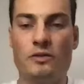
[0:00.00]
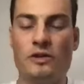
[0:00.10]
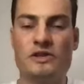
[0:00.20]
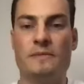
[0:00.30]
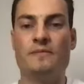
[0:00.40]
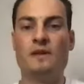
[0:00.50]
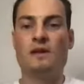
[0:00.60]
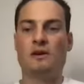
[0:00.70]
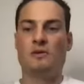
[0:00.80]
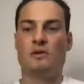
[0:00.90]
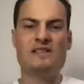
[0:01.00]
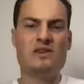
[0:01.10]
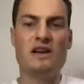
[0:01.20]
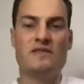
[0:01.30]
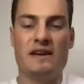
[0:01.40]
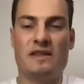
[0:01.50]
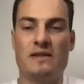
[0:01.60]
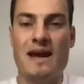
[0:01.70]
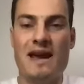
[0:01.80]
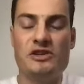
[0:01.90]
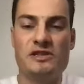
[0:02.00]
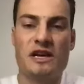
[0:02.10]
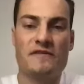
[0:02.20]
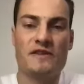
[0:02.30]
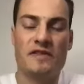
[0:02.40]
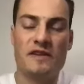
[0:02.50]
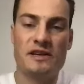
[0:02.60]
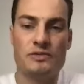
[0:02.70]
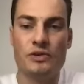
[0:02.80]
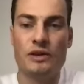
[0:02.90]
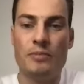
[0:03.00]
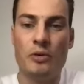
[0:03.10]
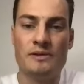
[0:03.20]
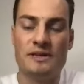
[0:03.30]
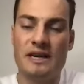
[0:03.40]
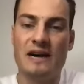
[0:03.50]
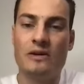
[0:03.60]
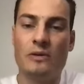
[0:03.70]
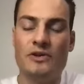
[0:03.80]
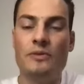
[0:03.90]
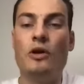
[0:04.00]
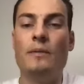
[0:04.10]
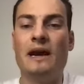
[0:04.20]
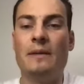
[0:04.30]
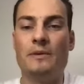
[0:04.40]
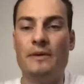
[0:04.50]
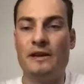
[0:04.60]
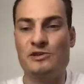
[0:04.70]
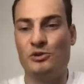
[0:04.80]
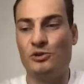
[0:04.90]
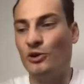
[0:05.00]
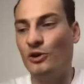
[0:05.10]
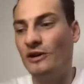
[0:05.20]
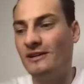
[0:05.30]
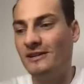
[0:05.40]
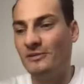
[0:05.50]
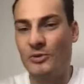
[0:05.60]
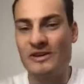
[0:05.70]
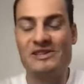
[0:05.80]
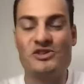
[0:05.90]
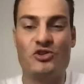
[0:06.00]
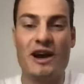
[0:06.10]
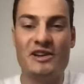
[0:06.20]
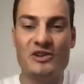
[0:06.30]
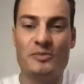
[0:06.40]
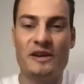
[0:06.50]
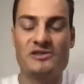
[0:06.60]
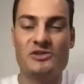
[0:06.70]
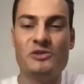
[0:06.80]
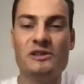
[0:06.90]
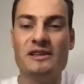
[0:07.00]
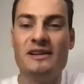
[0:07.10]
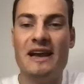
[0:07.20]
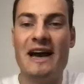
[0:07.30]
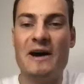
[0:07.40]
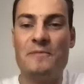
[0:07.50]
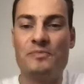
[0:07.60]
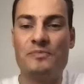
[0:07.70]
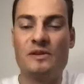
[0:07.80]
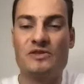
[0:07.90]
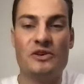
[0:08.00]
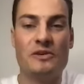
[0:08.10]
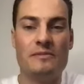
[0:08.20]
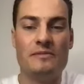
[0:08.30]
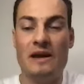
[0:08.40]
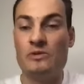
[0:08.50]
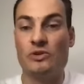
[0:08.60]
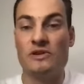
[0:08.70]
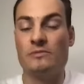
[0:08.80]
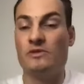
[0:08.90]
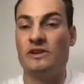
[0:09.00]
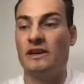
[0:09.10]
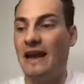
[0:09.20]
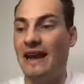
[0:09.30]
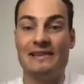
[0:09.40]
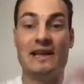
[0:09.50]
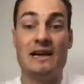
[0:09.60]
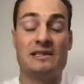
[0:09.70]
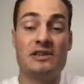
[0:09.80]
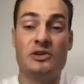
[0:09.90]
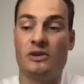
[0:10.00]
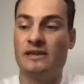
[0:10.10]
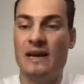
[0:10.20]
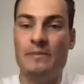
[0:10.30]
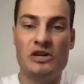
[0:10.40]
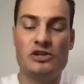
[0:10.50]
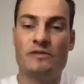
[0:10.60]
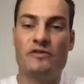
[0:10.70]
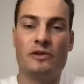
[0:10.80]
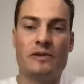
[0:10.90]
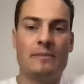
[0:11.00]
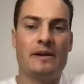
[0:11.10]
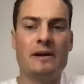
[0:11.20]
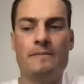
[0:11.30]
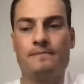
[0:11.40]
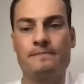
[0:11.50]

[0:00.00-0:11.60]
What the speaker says: Awesome. Well, that's kind of like the major stuff that I think it's really important to cover when you're warming up your pixel, or what do we think, training your pixel. So that was awesome. Was there any last things you want to add, Patri, before we wrap it up?